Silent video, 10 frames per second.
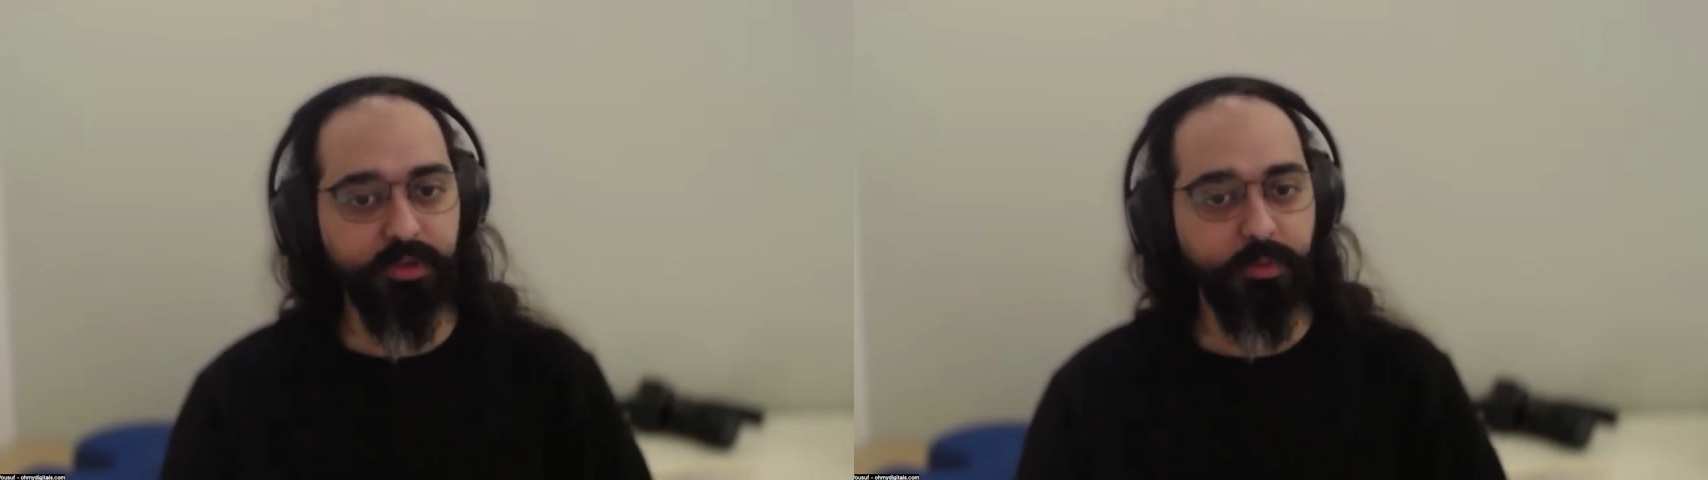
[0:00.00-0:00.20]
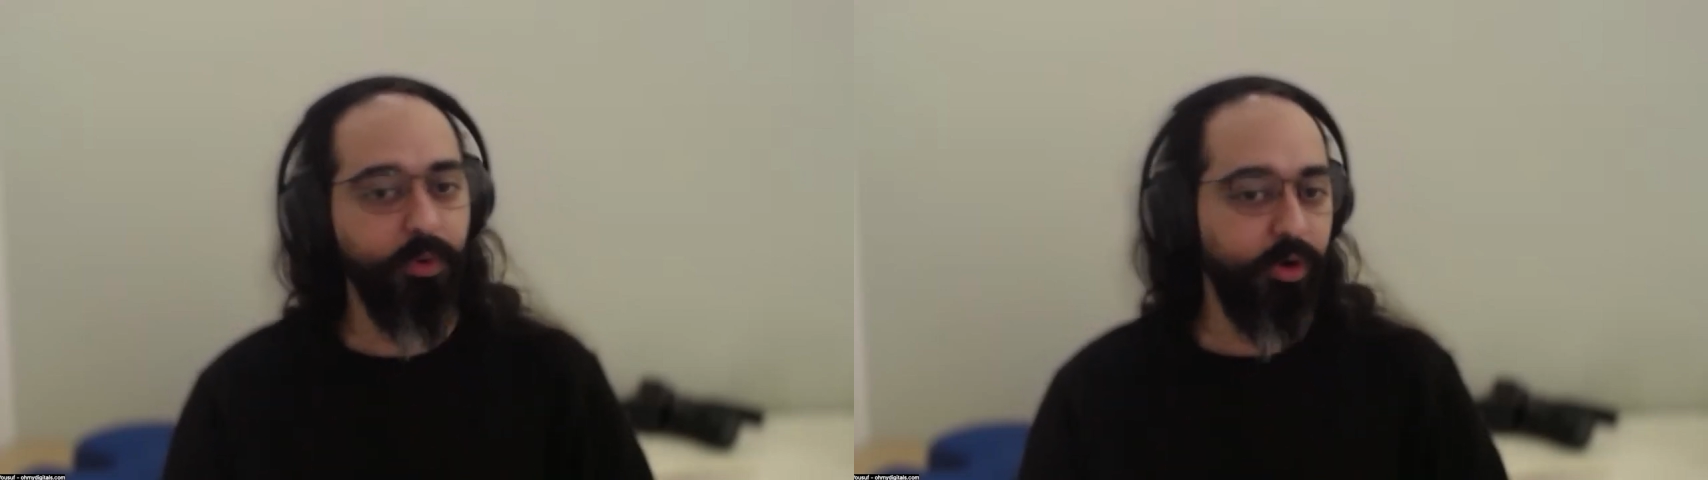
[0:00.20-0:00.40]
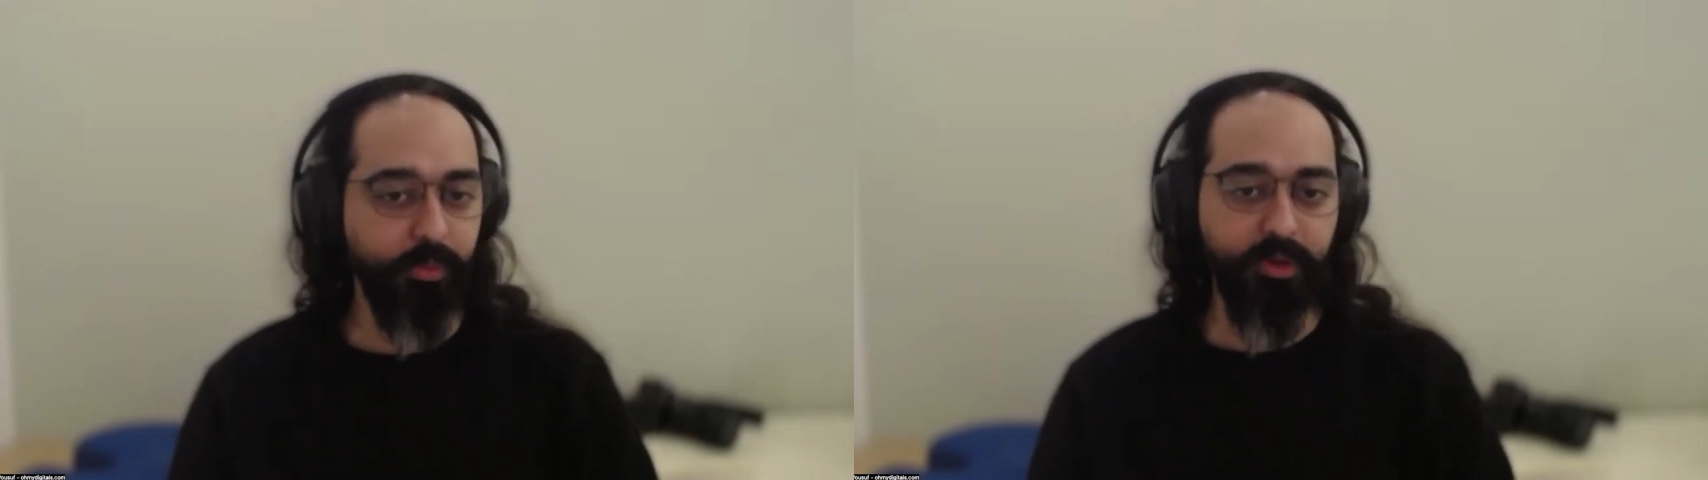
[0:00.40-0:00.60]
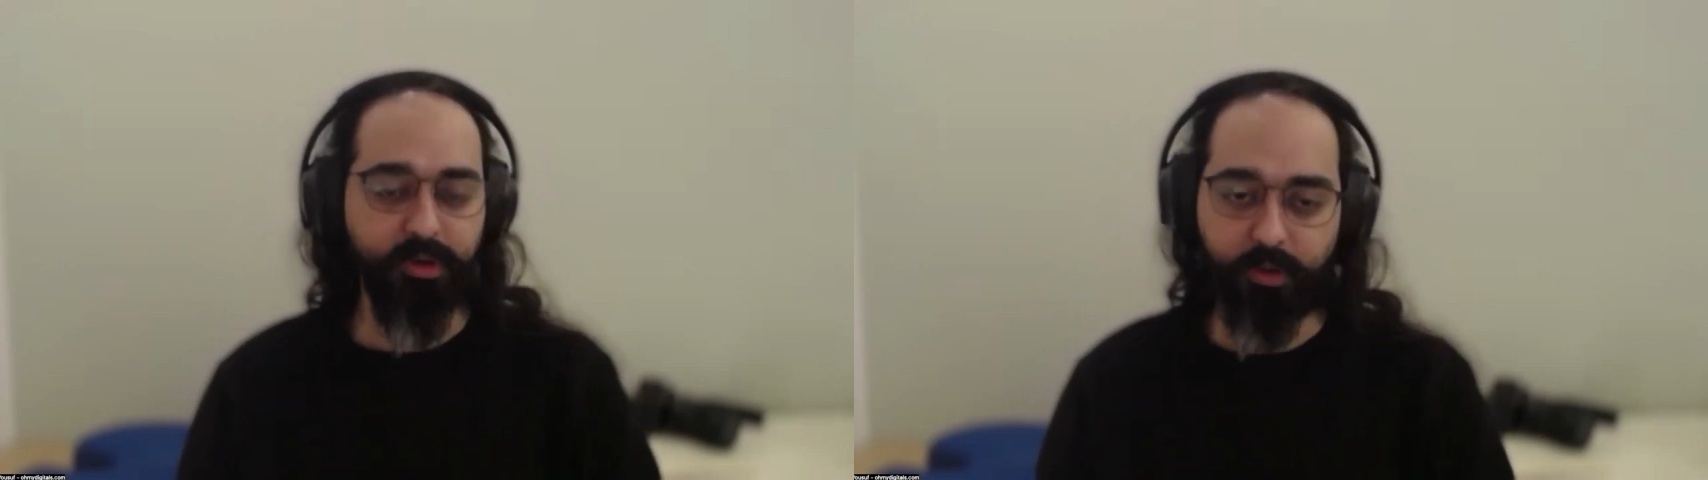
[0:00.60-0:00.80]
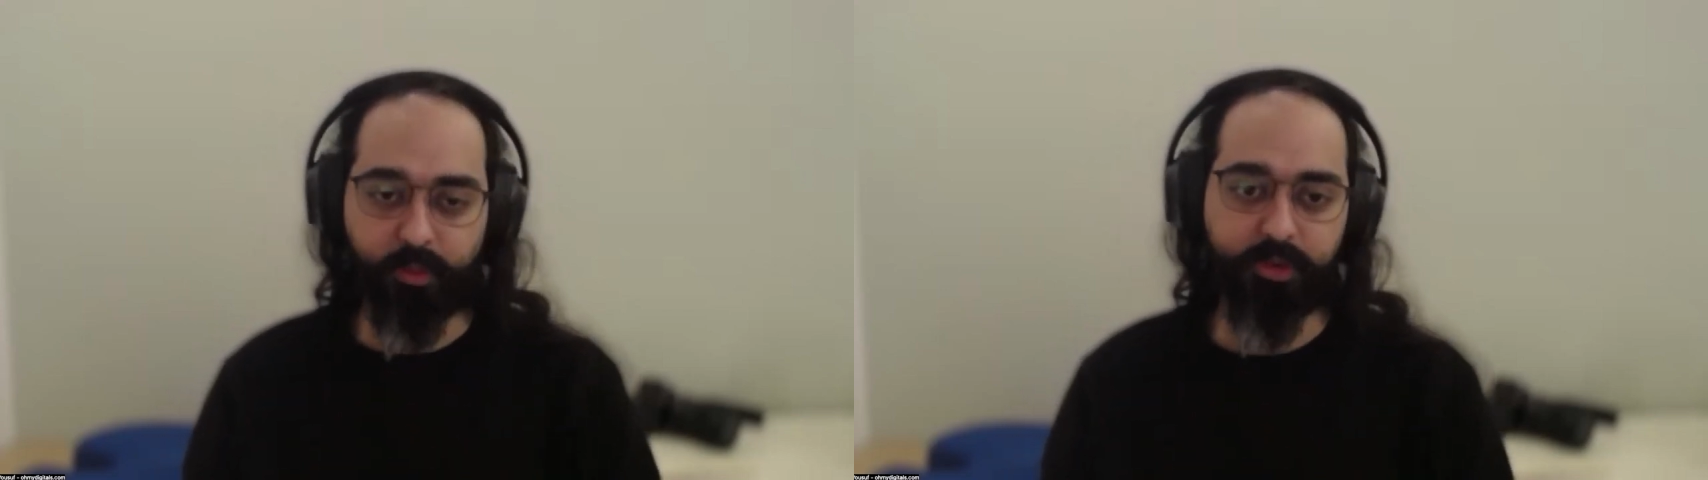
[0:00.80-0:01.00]
it will
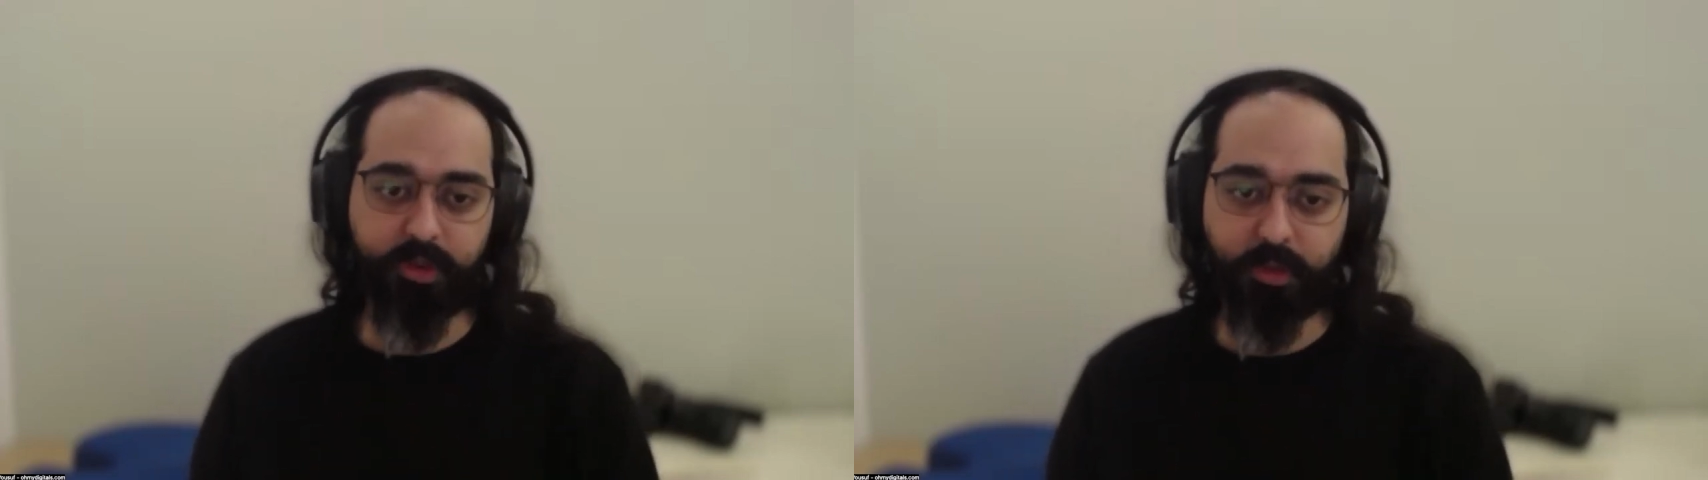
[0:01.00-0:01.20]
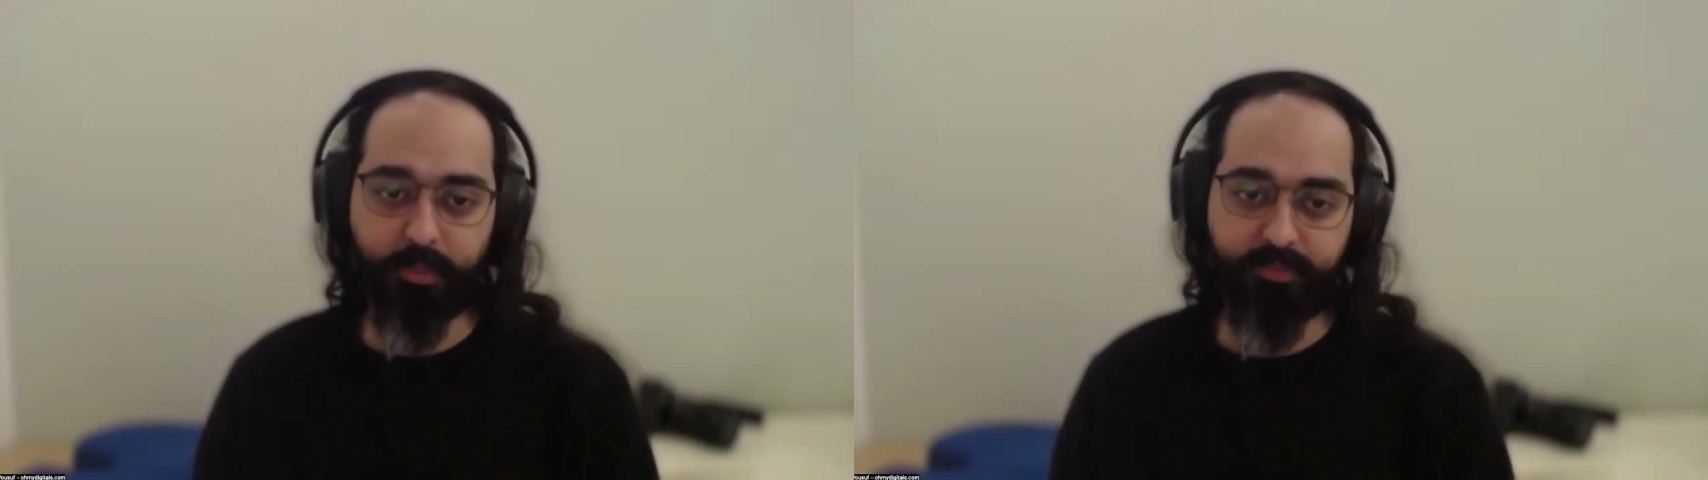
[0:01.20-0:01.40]
automatically quit the app